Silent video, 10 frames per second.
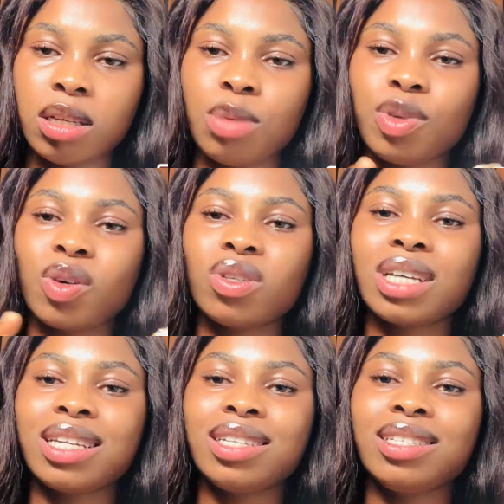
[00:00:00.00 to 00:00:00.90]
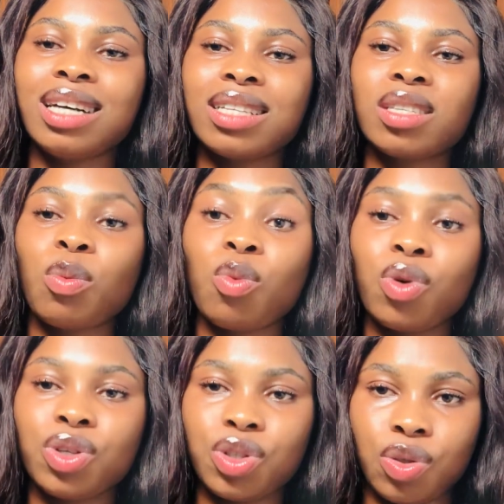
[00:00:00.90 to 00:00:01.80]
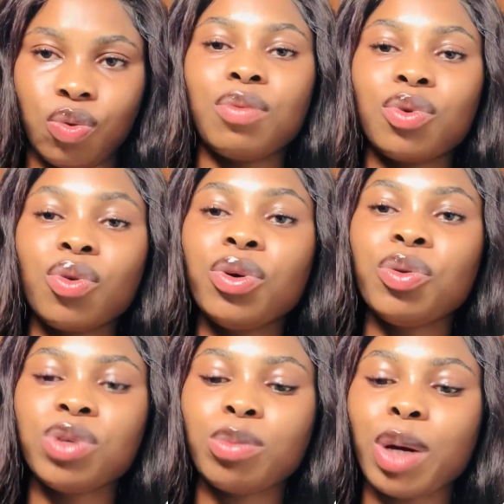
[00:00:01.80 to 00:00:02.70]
because I need that moisture. I will go in with my